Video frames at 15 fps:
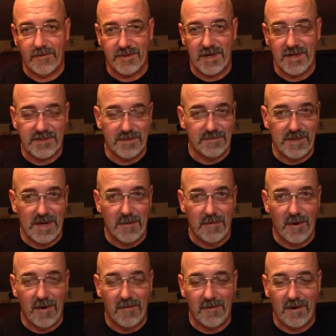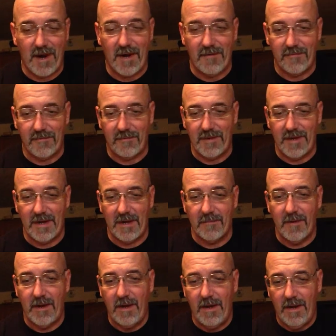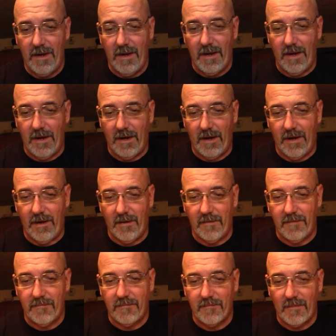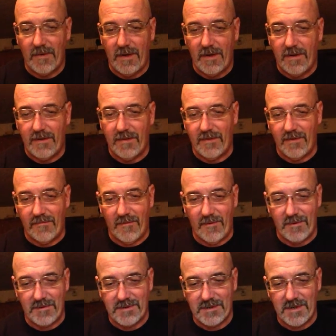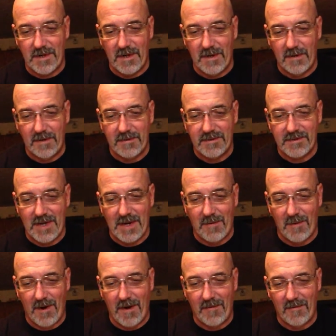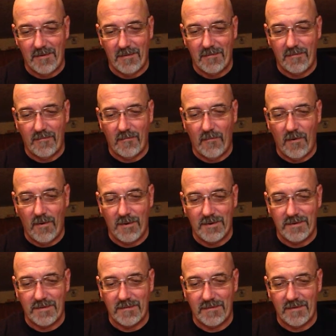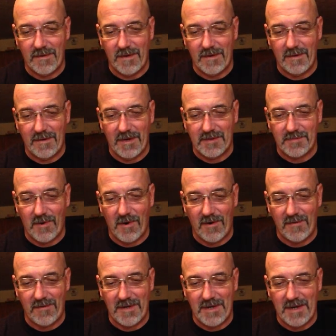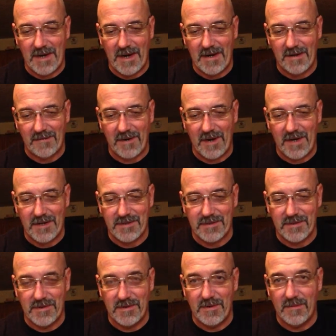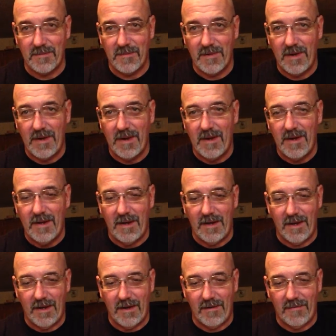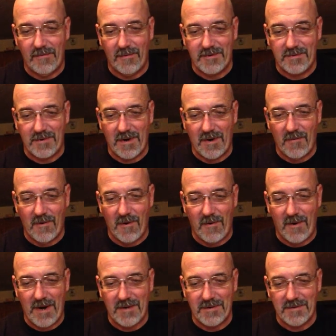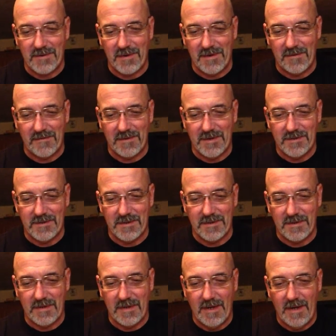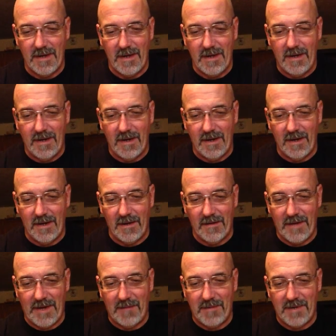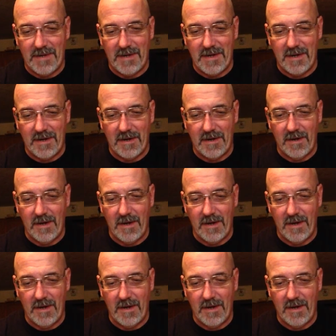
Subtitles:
custom saber I ever got from them. The first saber I ever wore as part of any kind of costume. First one I wore around to a convention, that being